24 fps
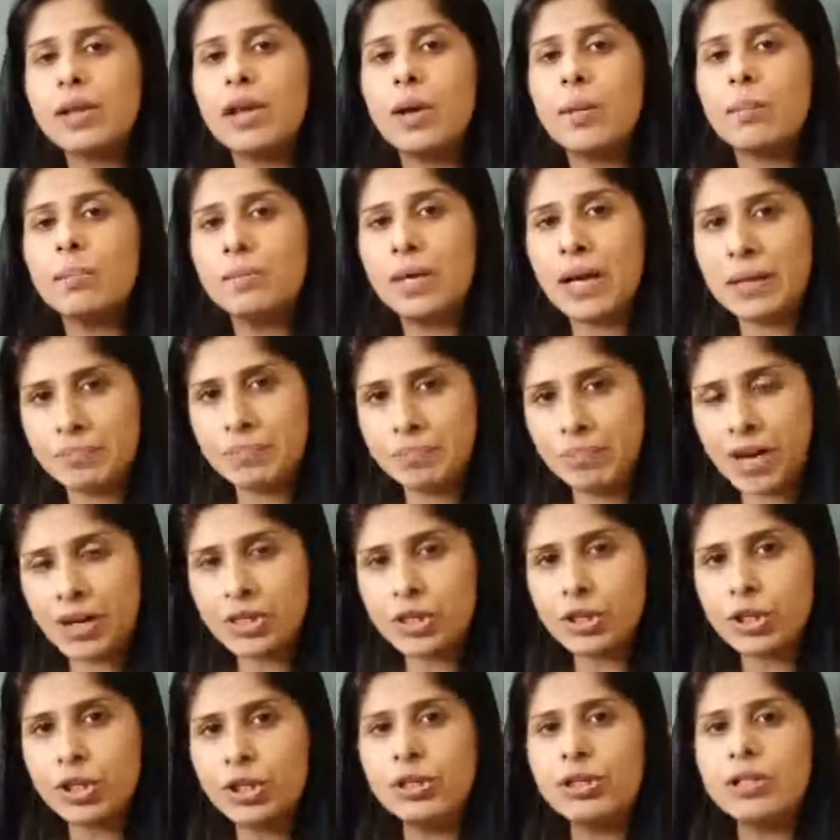blood
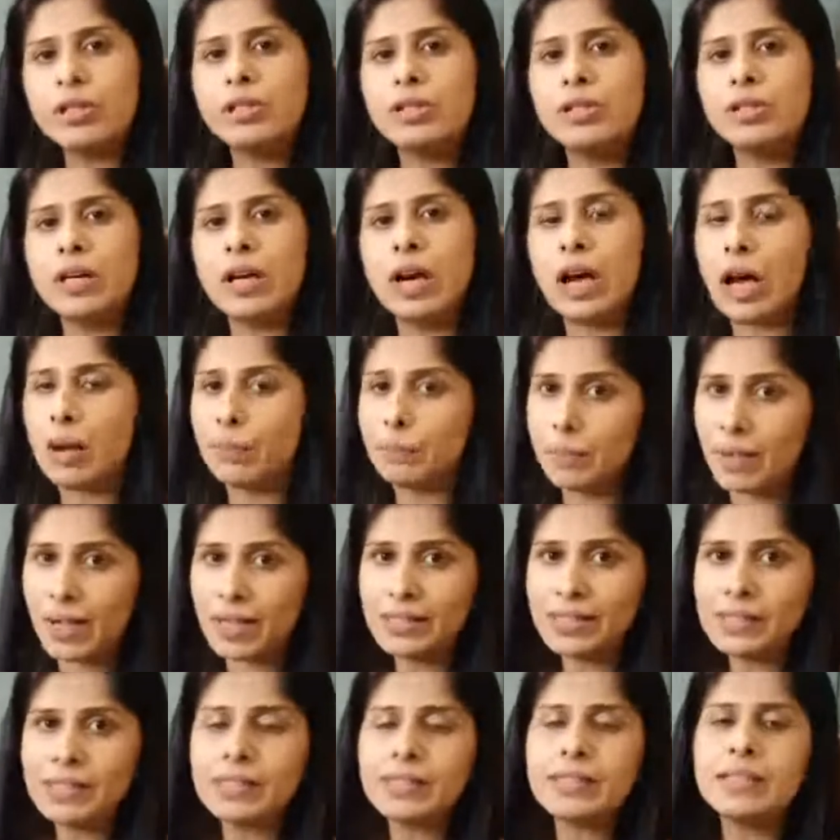pressure, a
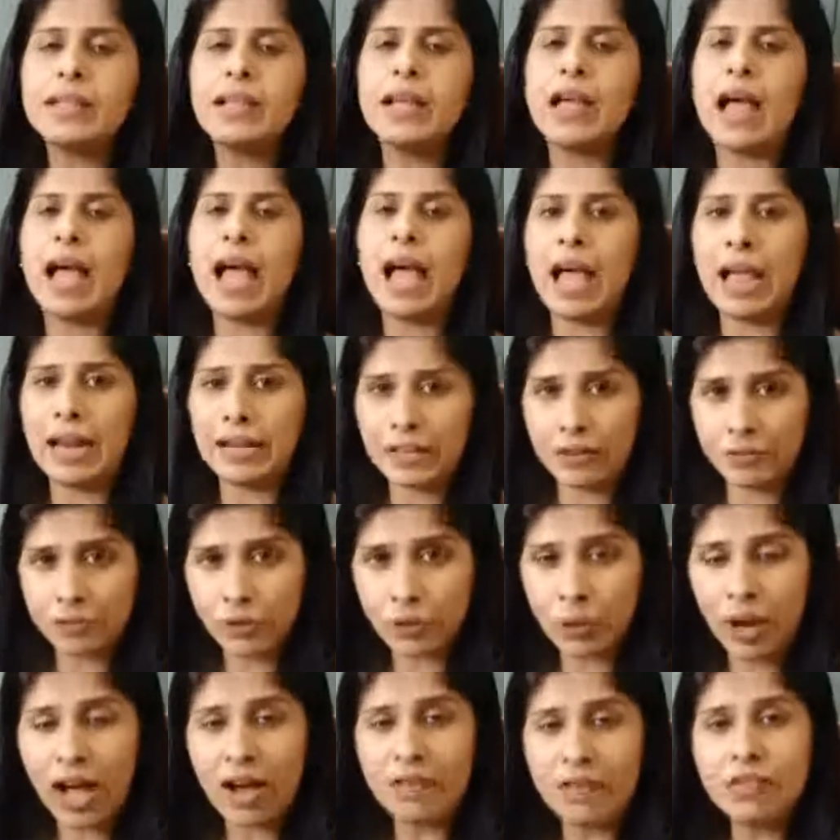pulse, and if
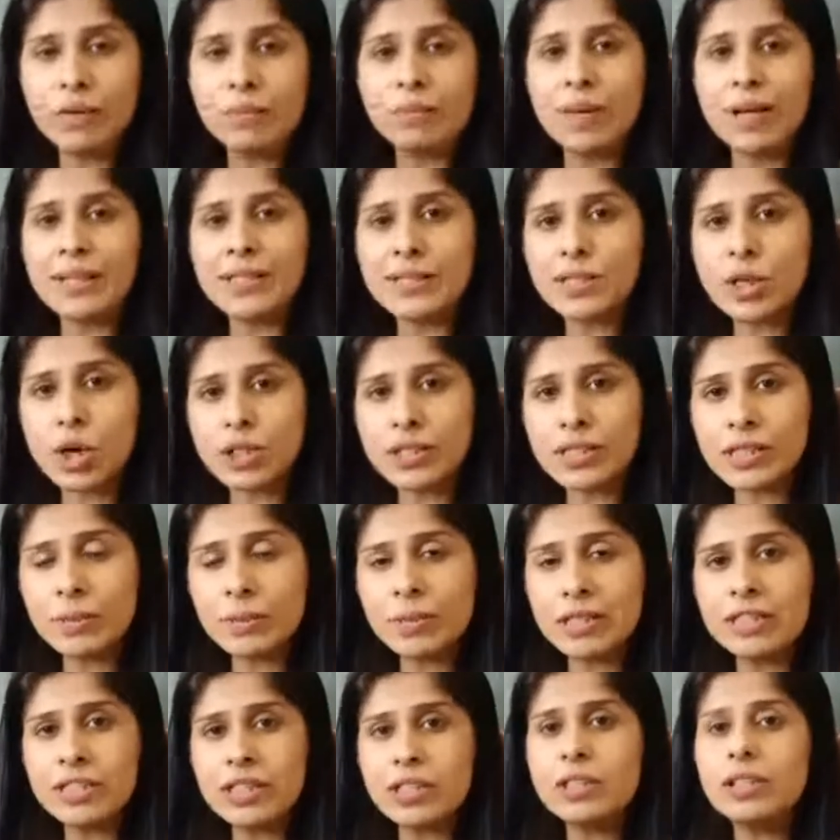you have a pulse
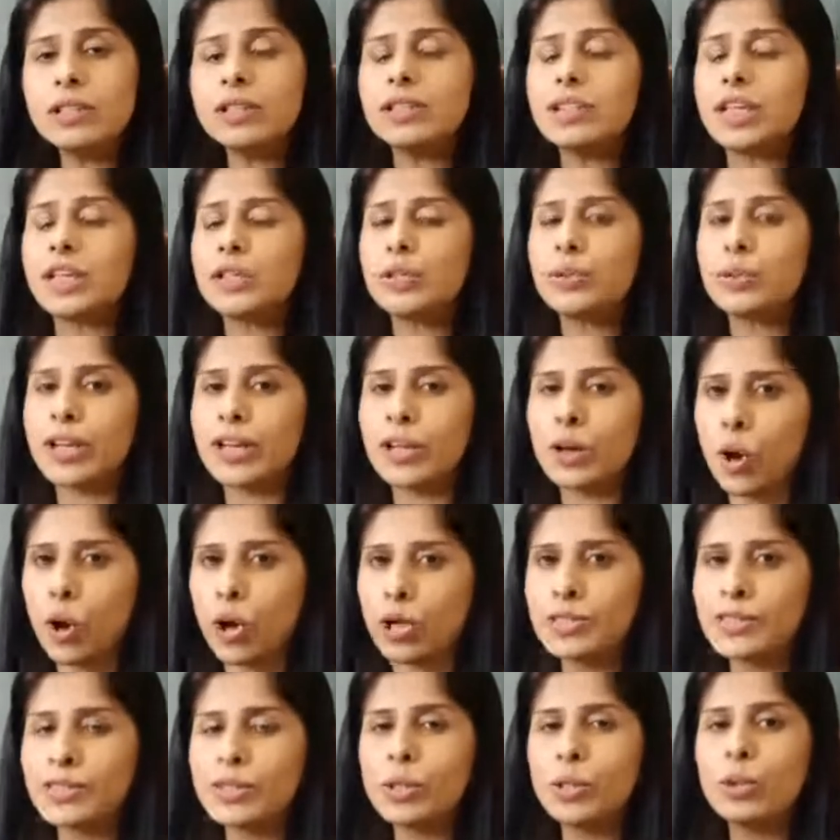oximeter, then you can
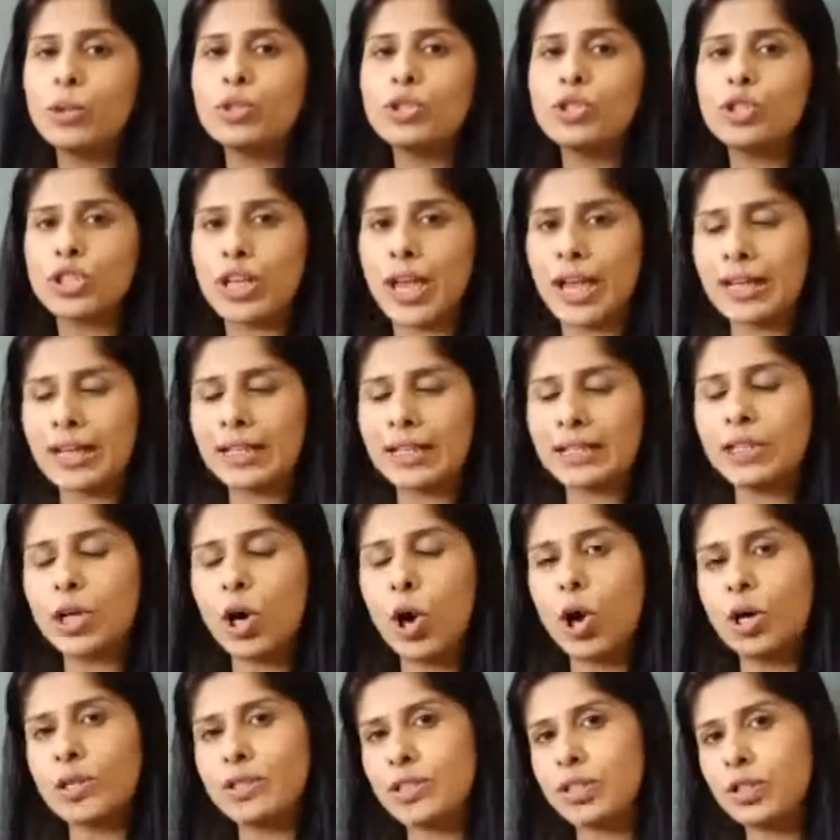also check the
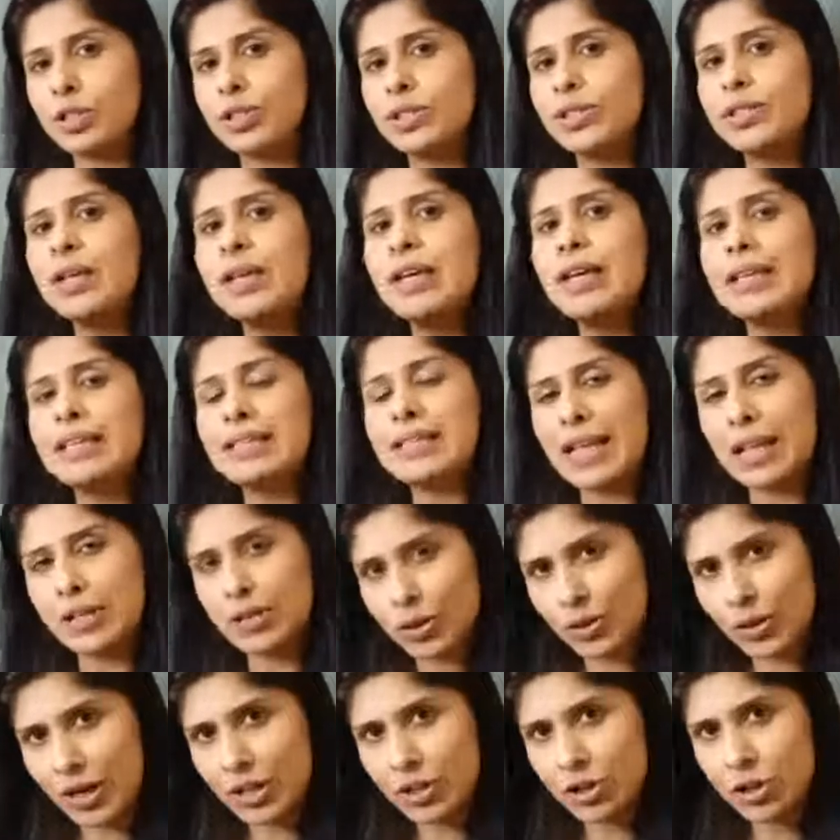oxygen
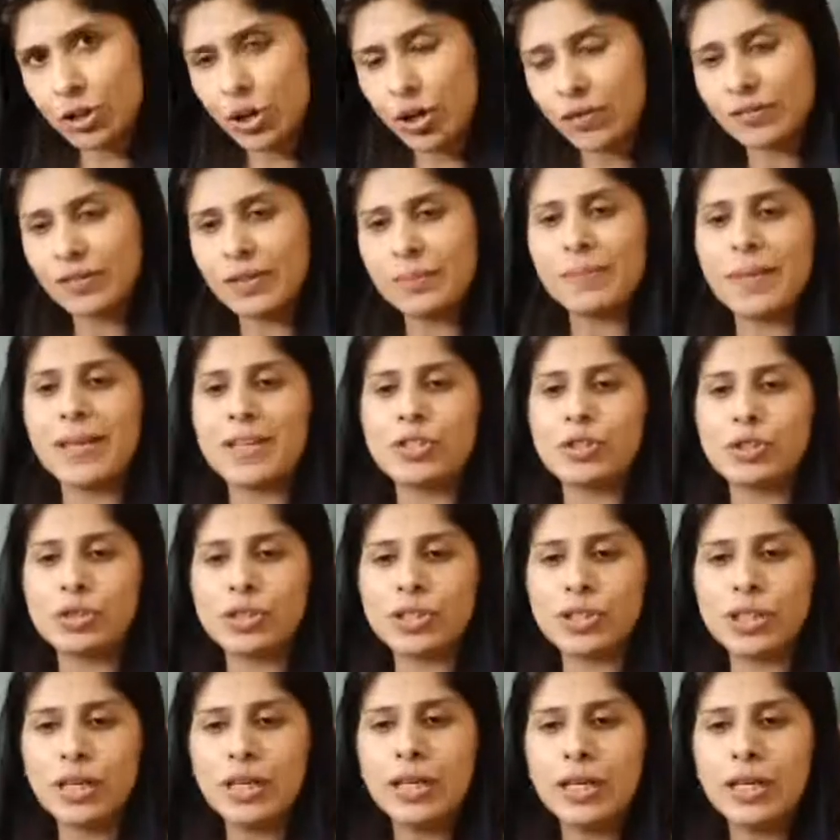saturation of the patient.